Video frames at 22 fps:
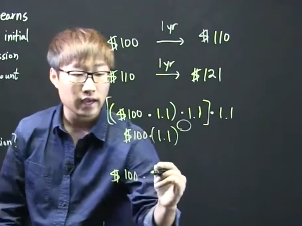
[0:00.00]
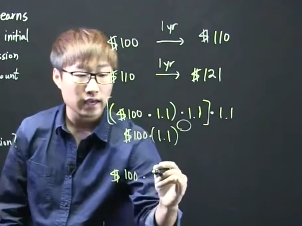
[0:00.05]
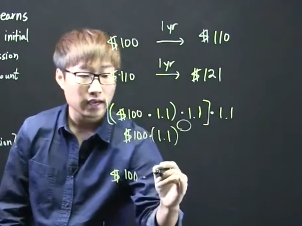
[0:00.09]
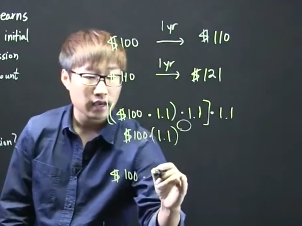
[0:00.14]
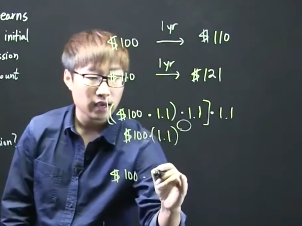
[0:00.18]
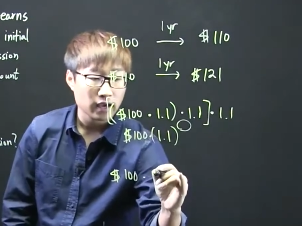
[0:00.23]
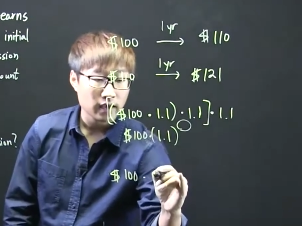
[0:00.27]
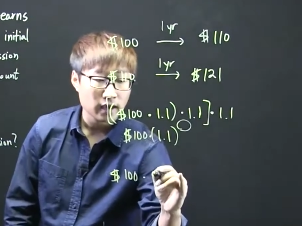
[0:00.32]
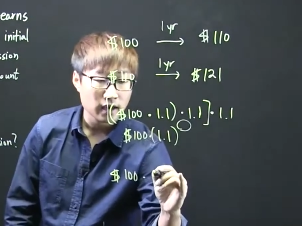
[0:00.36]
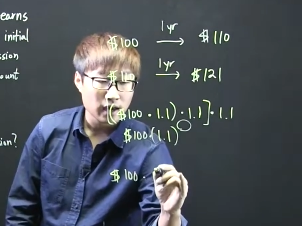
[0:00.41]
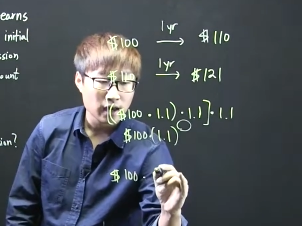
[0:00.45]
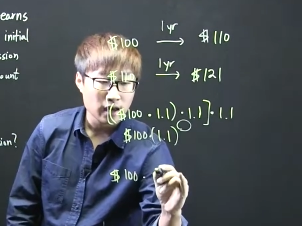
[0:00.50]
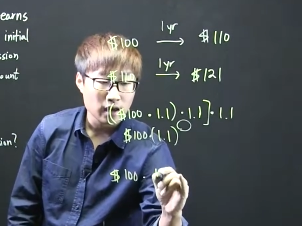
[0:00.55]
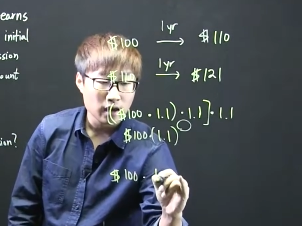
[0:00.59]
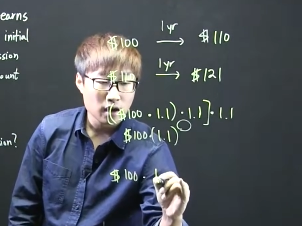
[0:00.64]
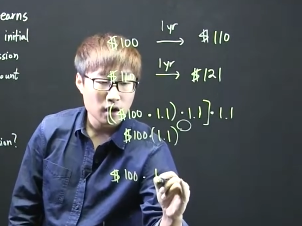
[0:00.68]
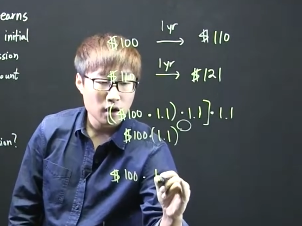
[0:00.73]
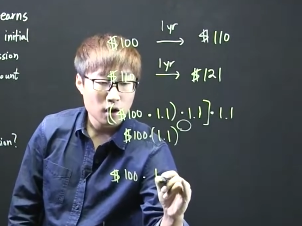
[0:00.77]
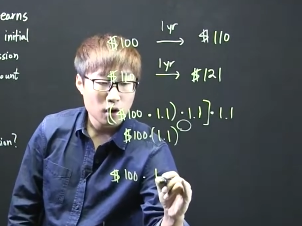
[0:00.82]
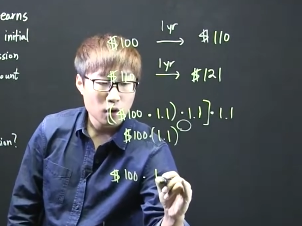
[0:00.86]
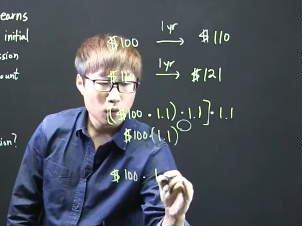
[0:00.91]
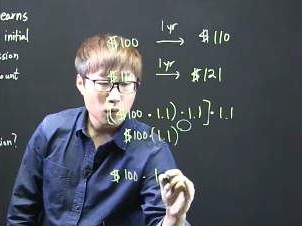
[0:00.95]

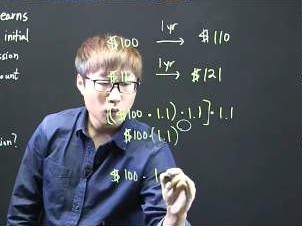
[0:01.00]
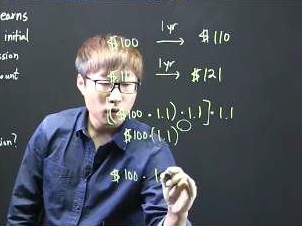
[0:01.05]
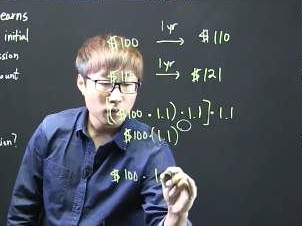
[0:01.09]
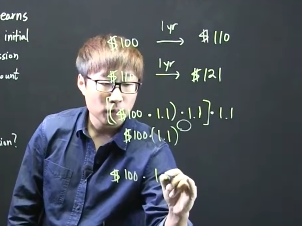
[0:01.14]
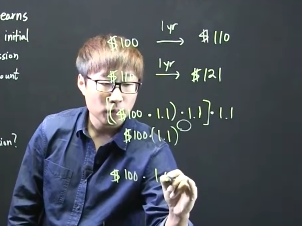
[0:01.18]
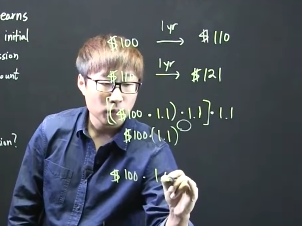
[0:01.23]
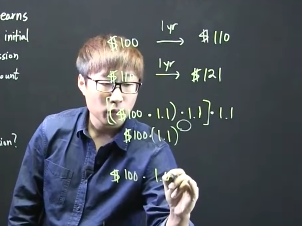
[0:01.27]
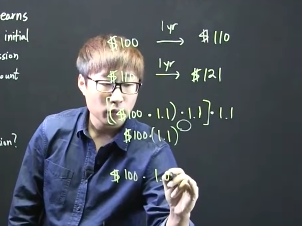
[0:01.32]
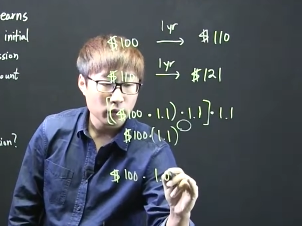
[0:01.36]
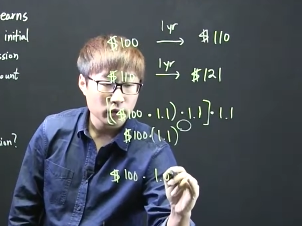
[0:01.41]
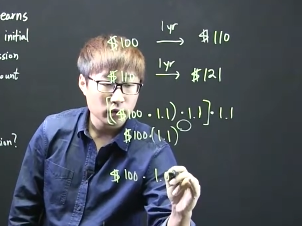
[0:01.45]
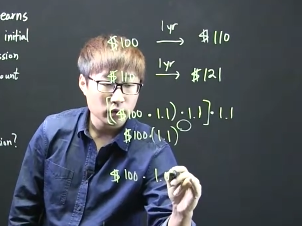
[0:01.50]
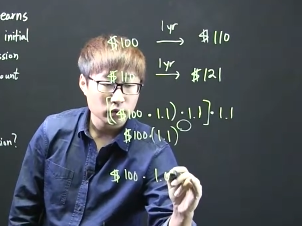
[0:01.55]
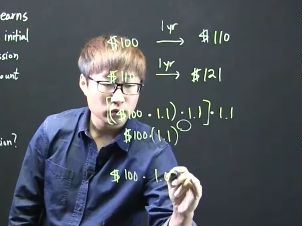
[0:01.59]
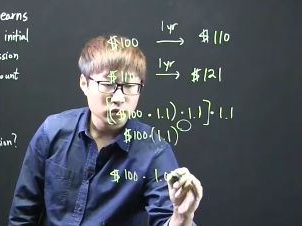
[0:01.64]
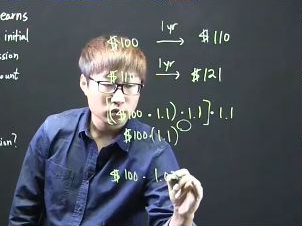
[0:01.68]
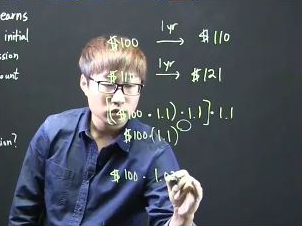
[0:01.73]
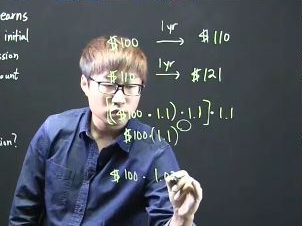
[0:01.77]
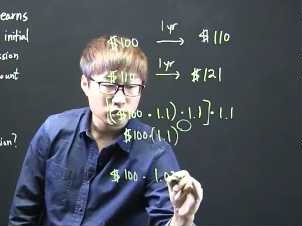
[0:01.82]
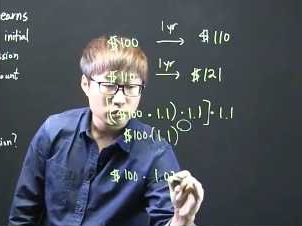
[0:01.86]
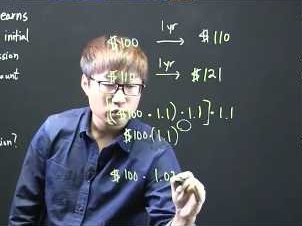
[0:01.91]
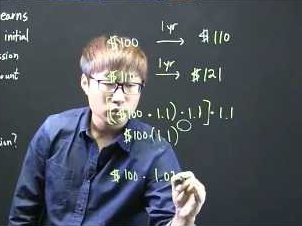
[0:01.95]
aka
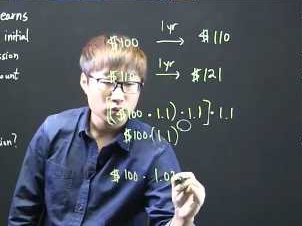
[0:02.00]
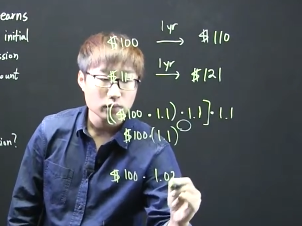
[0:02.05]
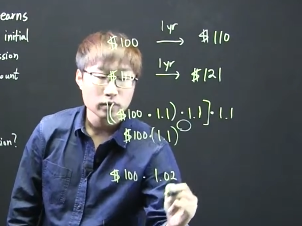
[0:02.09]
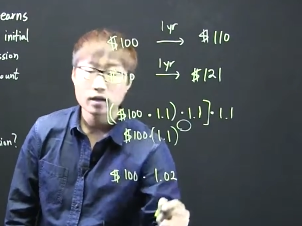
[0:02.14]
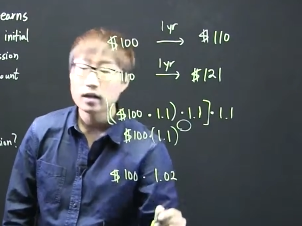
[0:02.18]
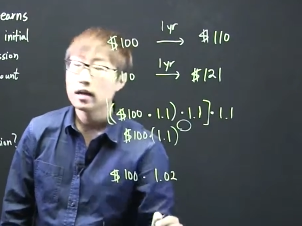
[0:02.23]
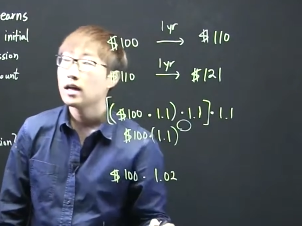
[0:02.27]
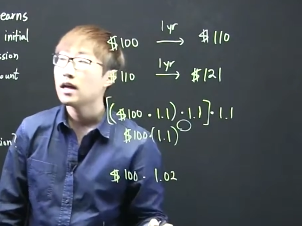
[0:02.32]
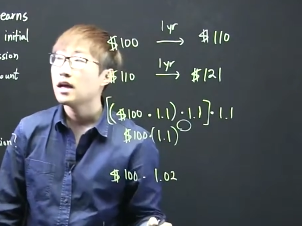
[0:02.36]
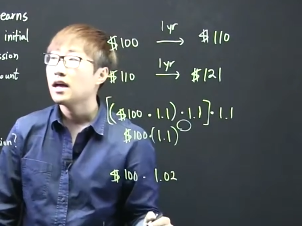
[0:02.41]
1.02.